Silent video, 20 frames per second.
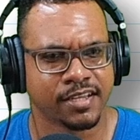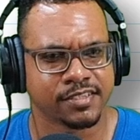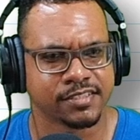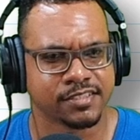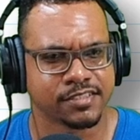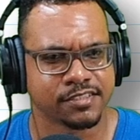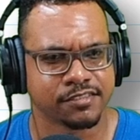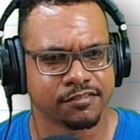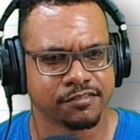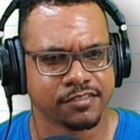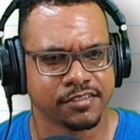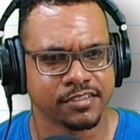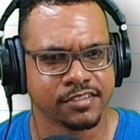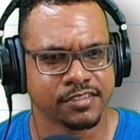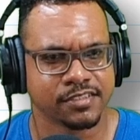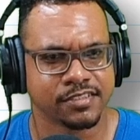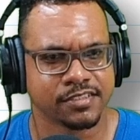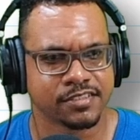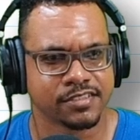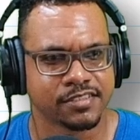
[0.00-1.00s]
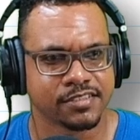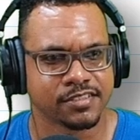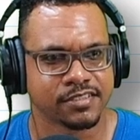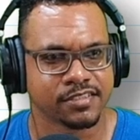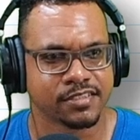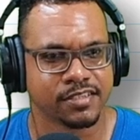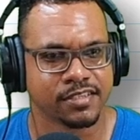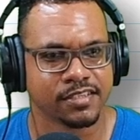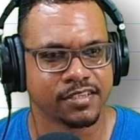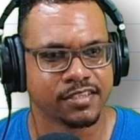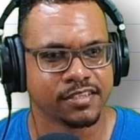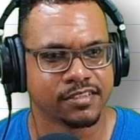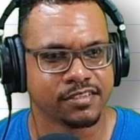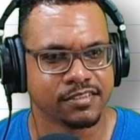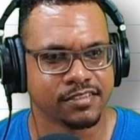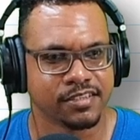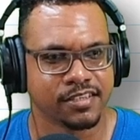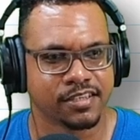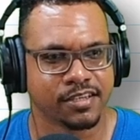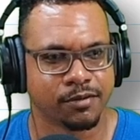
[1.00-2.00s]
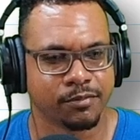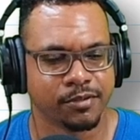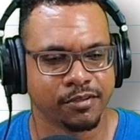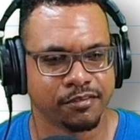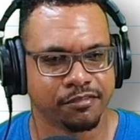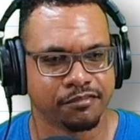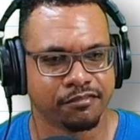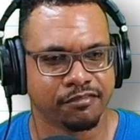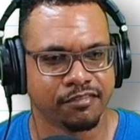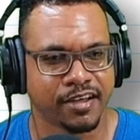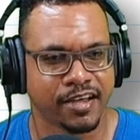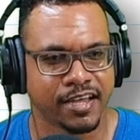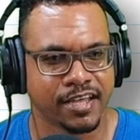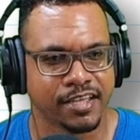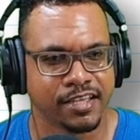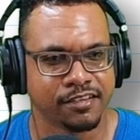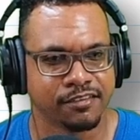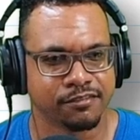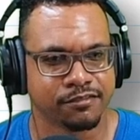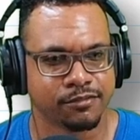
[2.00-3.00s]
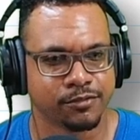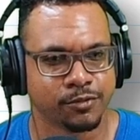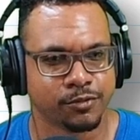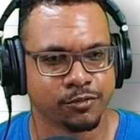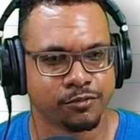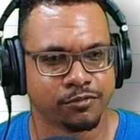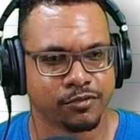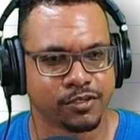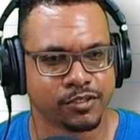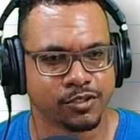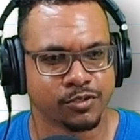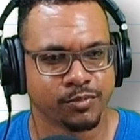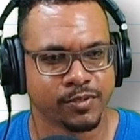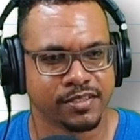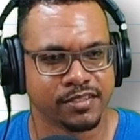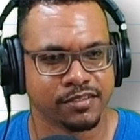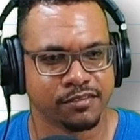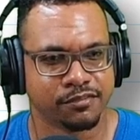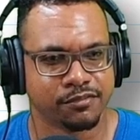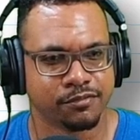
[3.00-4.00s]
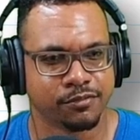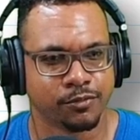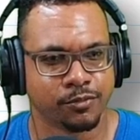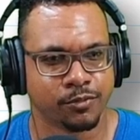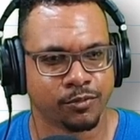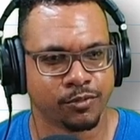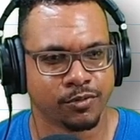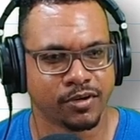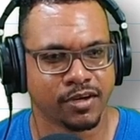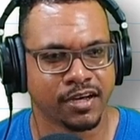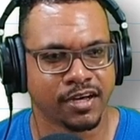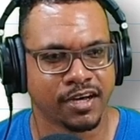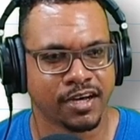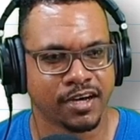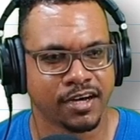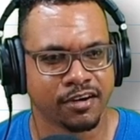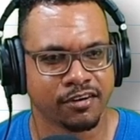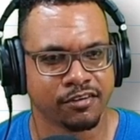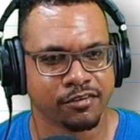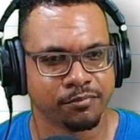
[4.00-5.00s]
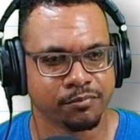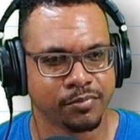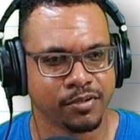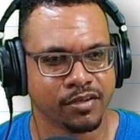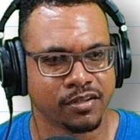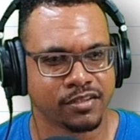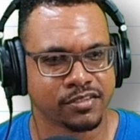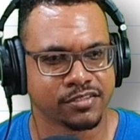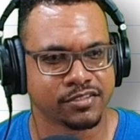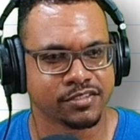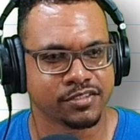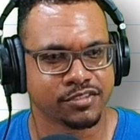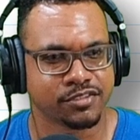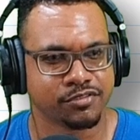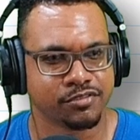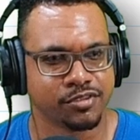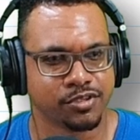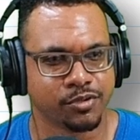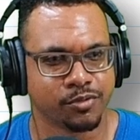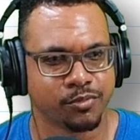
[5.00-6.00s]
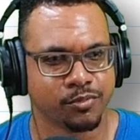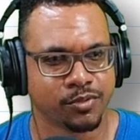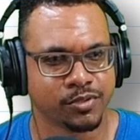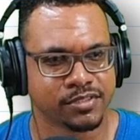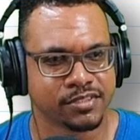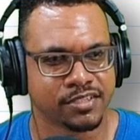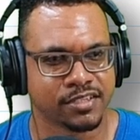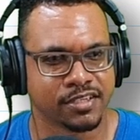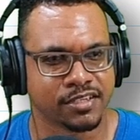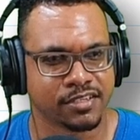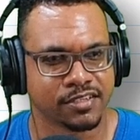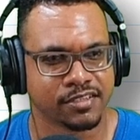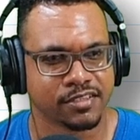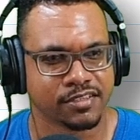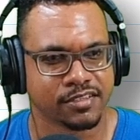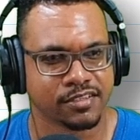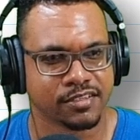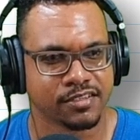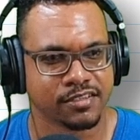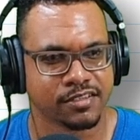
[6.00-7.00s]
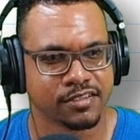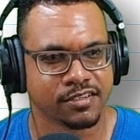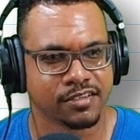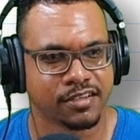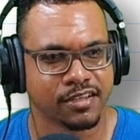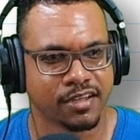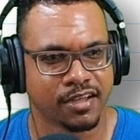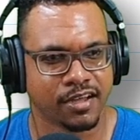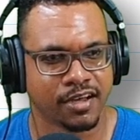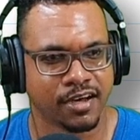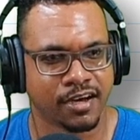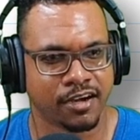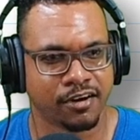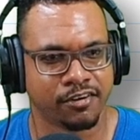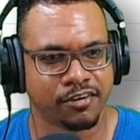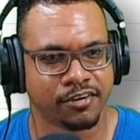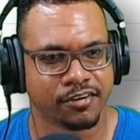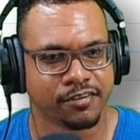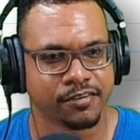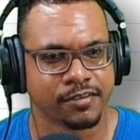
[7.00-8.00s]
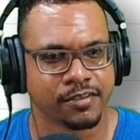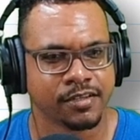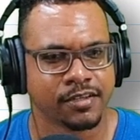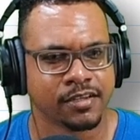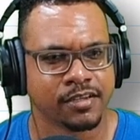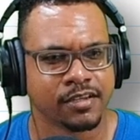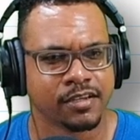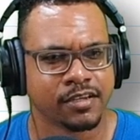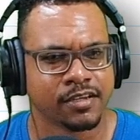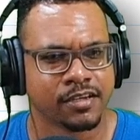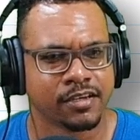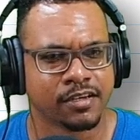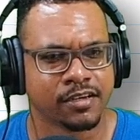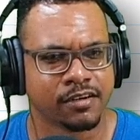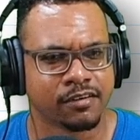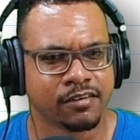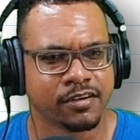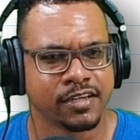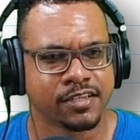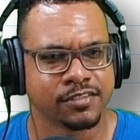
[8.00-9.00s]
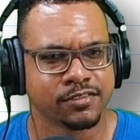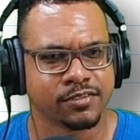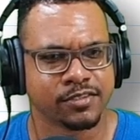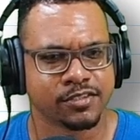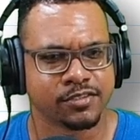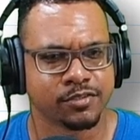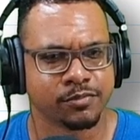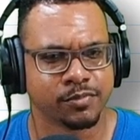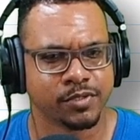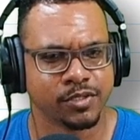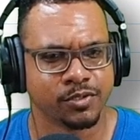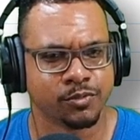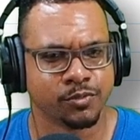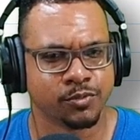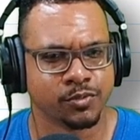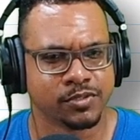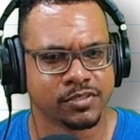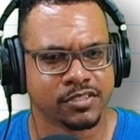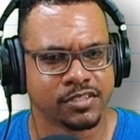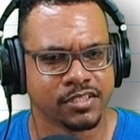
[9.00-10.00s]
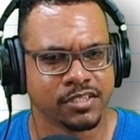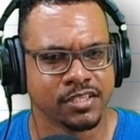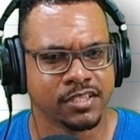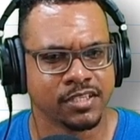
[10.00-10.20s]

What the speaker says: S first. Take away 5/24 R plus 3/4 R. All right, so this will be O to